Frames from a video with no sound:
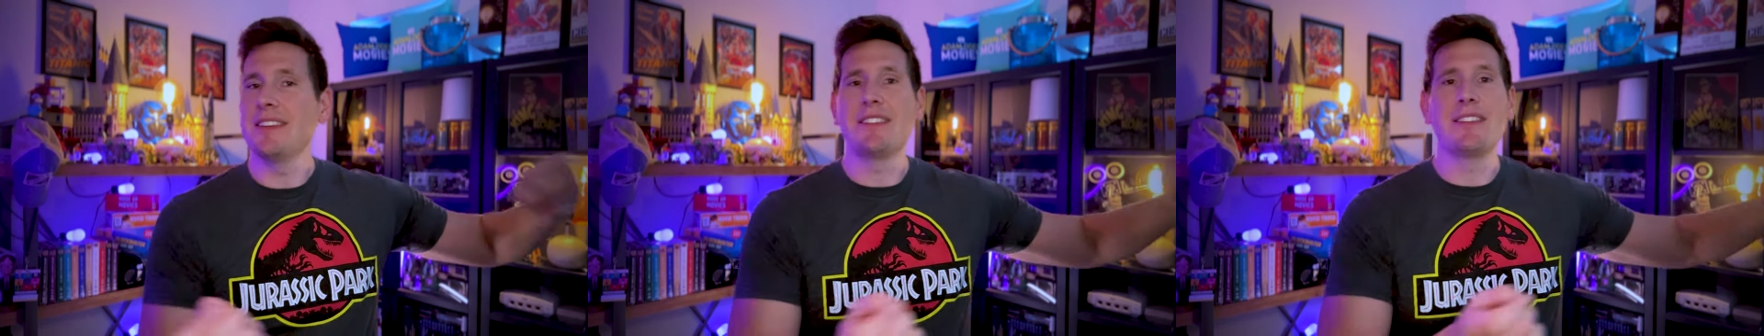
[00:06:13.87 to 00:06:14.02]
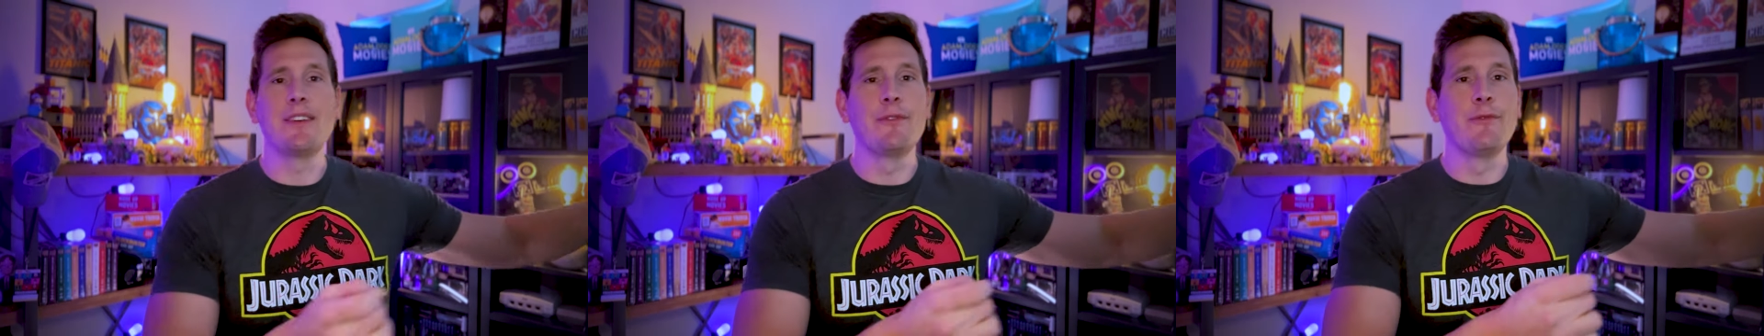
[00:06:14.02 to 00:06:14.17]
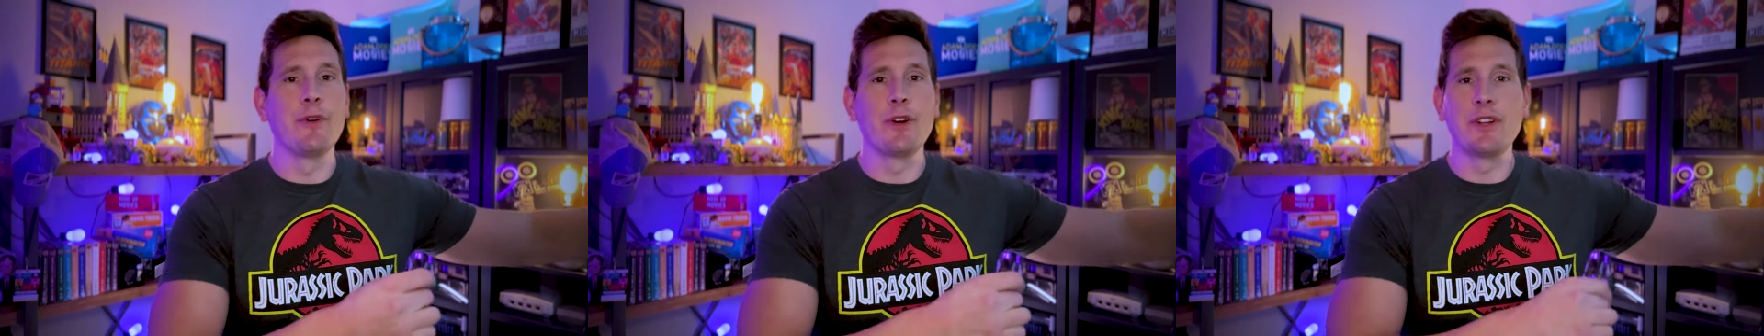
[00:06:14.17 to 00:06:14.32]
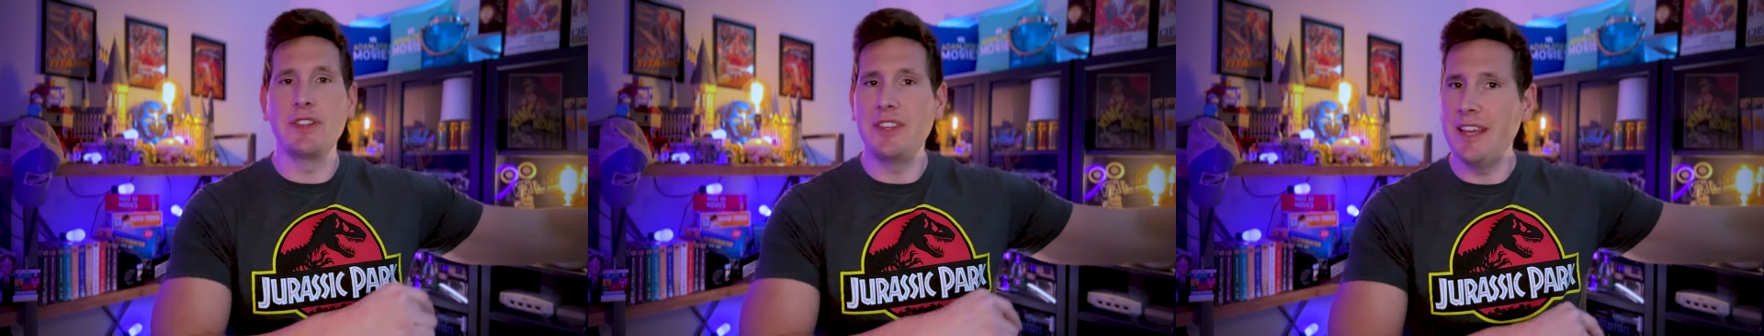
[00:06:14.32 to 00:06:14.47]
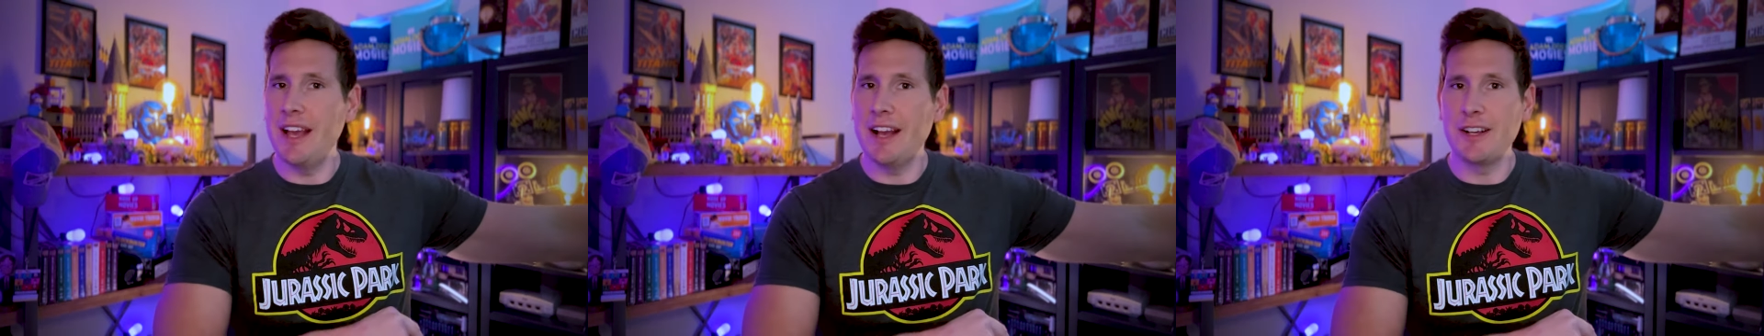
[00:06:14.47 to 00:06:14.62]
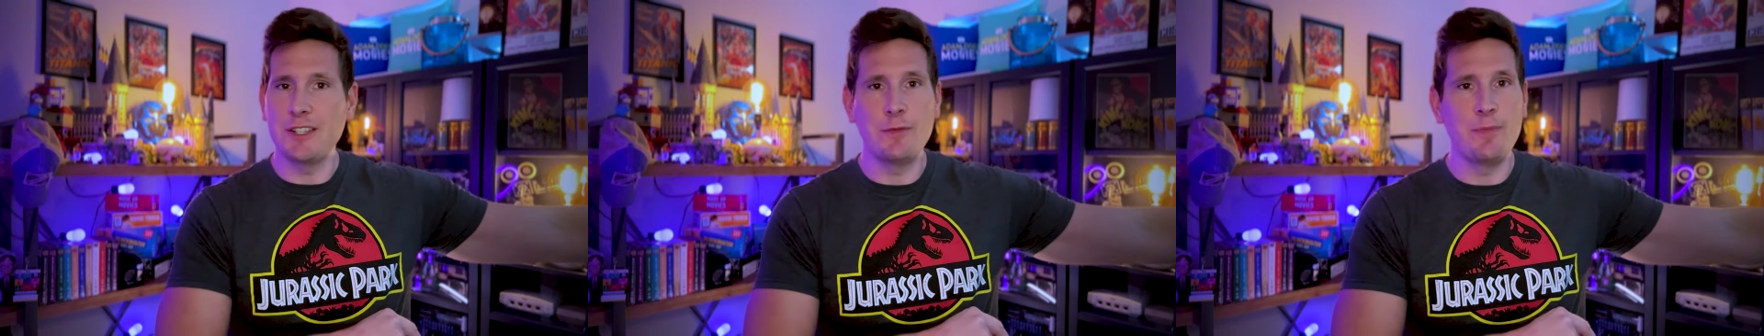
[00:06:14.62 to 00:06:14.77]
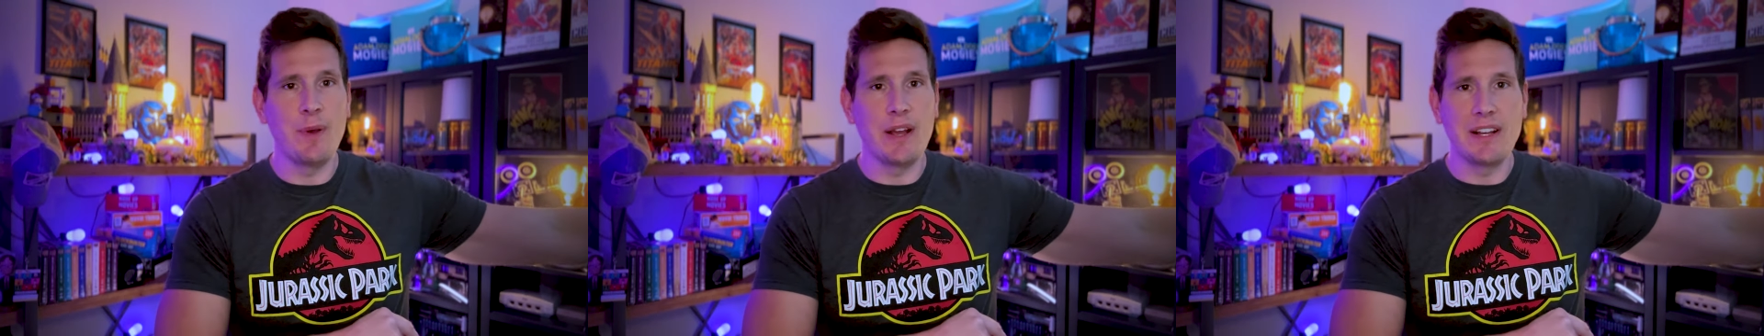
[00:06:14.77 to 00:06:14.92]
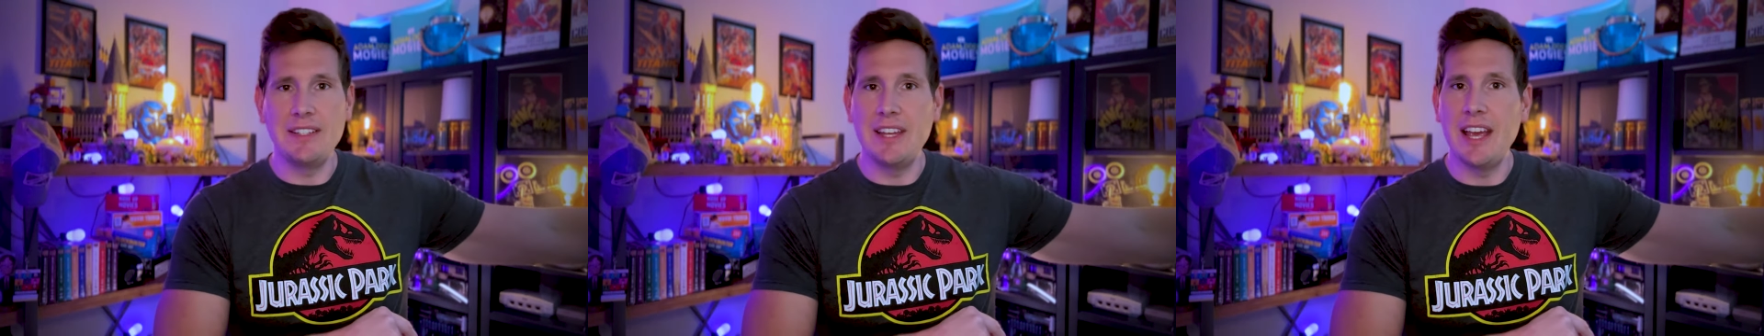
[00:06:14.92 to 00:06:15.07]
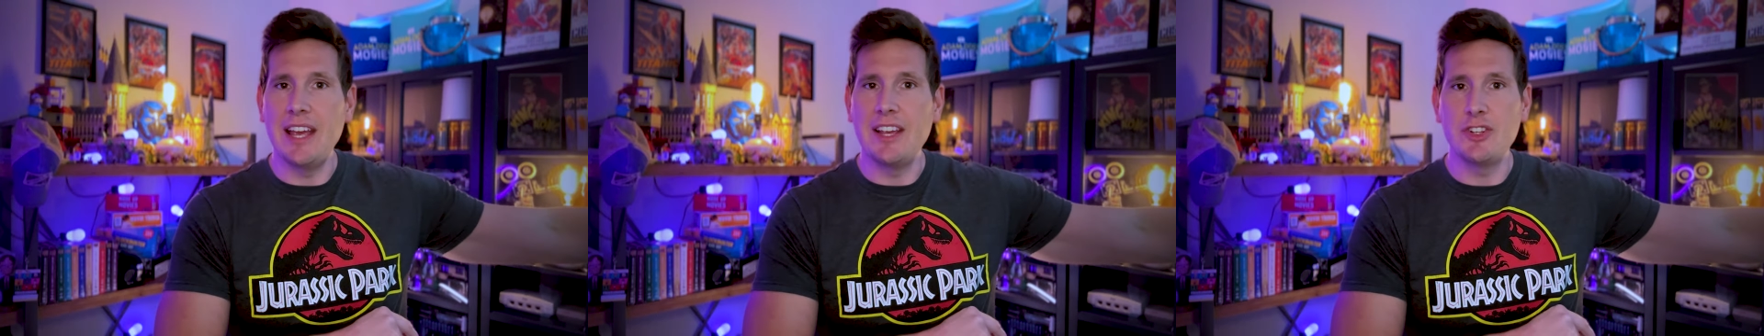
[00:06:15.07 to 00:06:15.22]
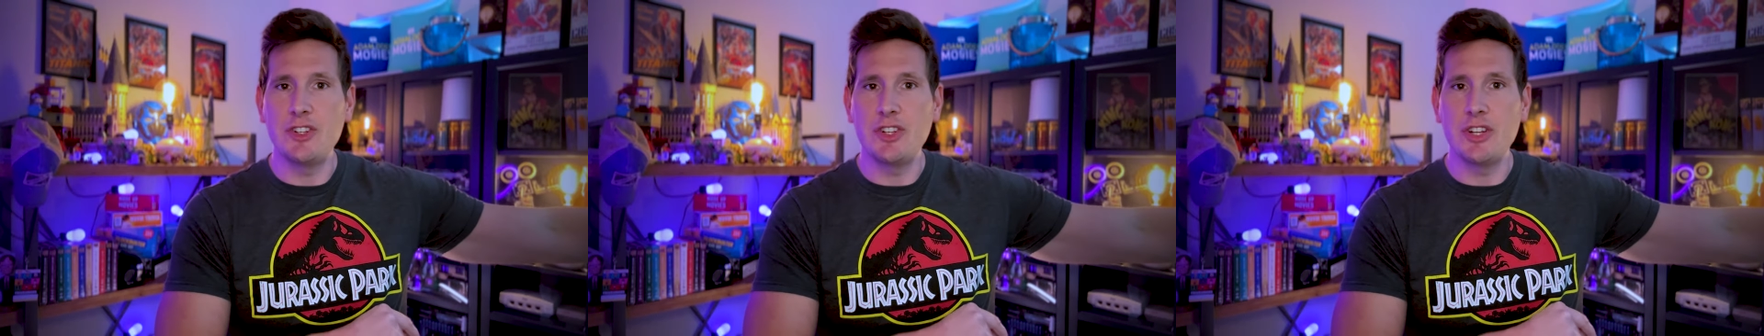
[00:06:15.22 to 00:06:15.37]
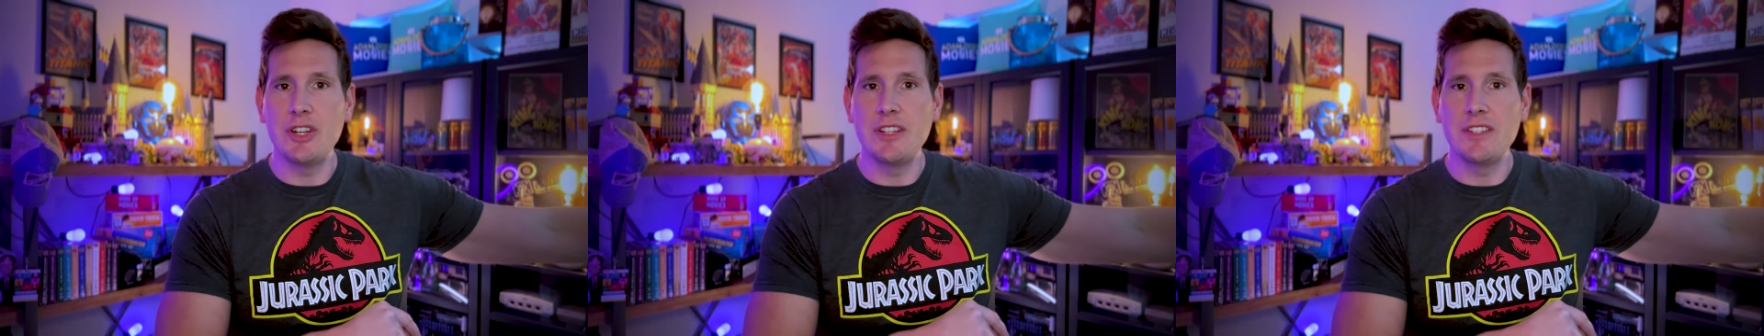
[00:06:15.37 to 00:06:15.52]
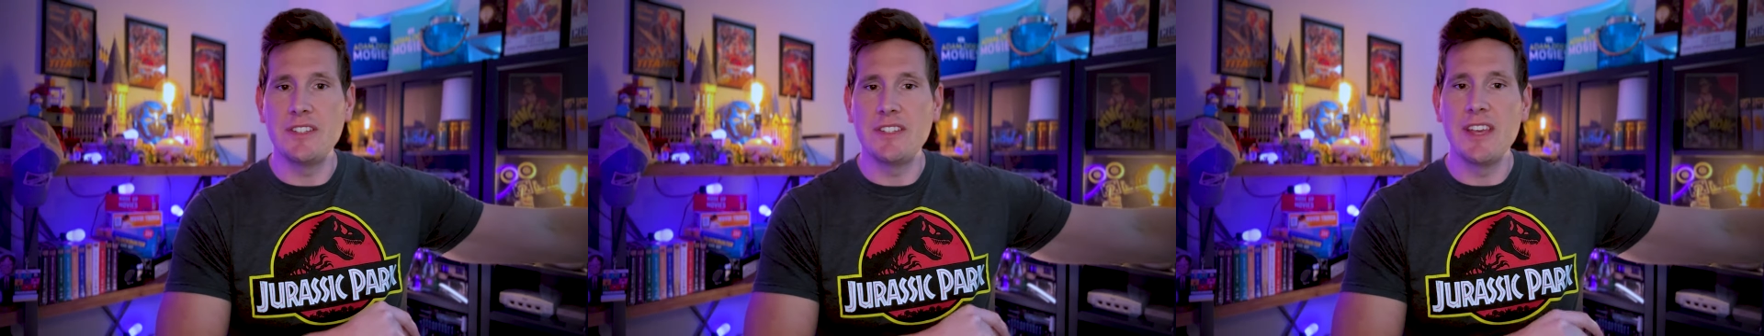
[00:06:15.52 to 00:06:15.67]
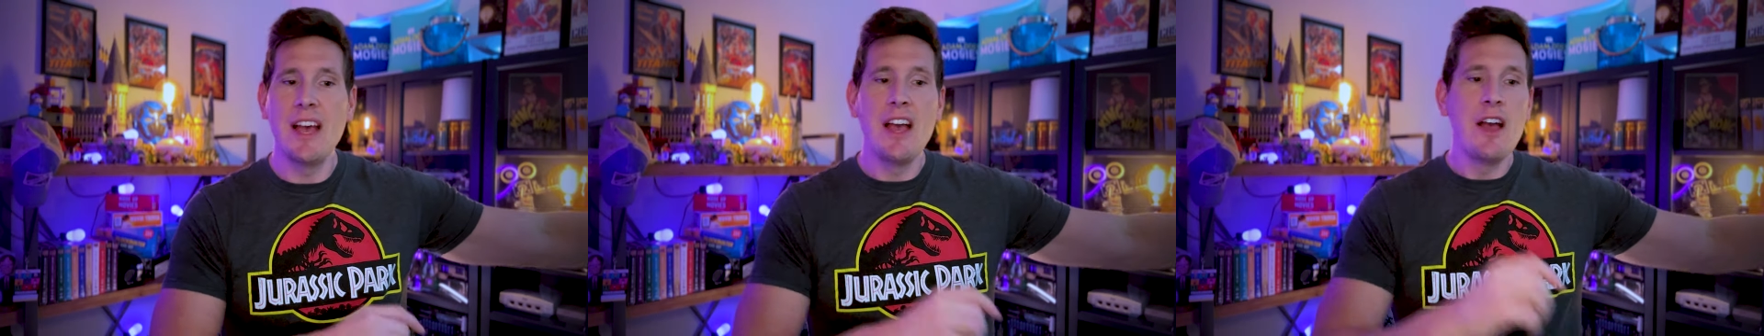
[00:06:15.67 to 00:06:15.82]
subvert the
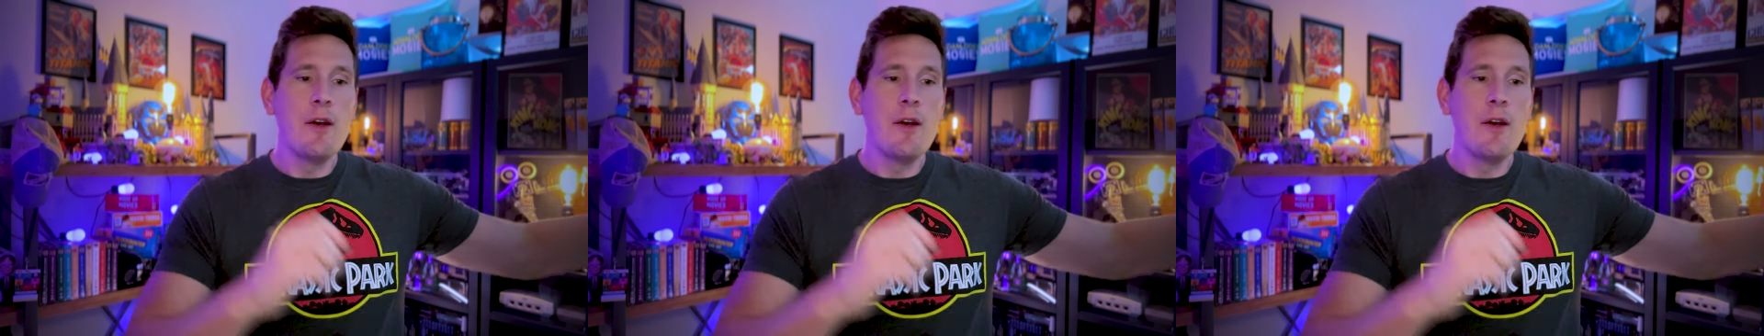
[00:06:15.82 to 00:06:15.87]
expectations.